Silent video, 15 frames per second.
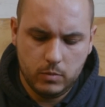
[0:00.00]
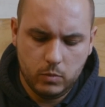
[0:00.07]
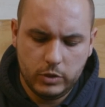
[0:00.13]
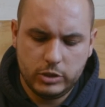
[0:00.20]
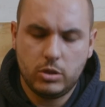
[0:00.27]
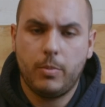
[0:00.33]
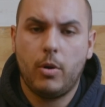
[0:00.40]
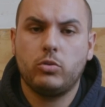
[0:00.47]

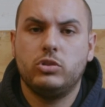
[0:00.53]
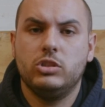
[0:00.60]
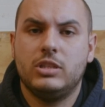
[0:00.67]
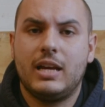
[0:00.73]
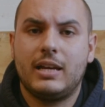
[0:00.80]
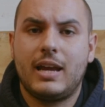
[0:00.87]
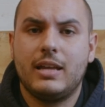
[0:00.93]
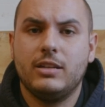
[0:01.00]
whisker boxes,
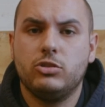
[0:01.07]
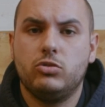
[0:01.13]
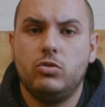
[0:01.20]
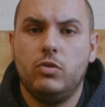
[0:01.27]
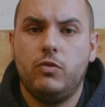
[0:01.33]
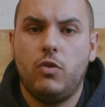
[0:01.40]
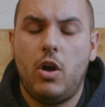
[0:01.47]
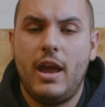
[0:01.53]
that kind of
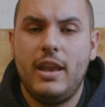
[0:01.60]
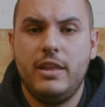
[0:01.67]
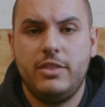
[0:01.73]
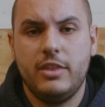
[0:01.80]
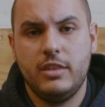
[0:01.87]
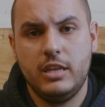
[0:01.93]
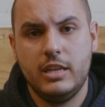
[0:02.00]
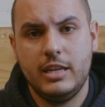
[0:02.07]
stuff, or
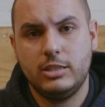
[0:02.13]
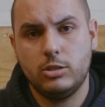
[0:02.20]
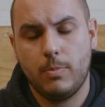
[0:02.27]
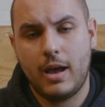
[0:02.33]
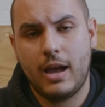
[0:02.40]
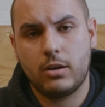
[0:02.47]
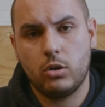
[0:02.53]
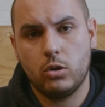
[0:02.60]
anything that you need to
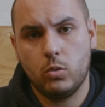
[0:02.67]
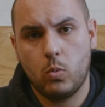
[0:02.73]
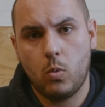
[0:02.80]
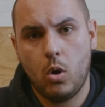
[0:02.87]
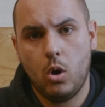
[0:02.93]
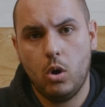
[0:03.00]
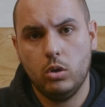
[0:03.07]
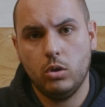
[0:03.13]
mark on a
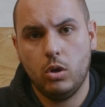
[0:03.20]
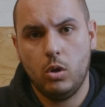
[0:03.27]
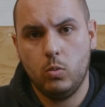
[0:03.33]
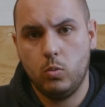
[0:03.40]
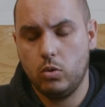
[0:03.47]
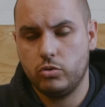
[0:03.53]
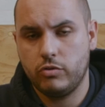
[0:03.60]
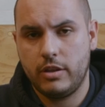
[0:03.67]
wall or
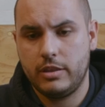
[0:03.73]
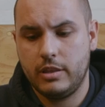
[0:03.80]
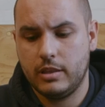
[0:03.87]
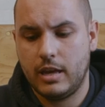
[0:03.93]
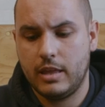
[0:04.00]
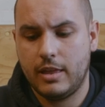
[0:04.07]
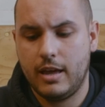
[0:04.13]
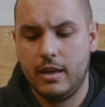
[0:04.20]
wood or anything
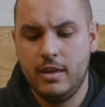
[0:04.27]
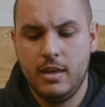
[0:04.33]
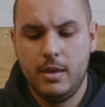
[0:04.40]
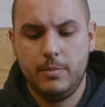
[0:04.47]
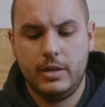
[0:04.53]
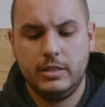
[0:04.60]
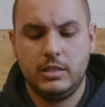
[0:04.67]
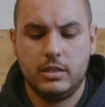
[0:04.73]
like that.
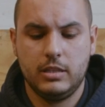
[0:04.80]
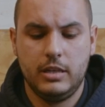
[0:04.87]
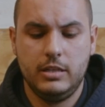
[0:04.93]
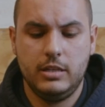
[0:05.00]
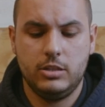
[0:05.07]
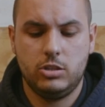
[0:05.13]
Basically, you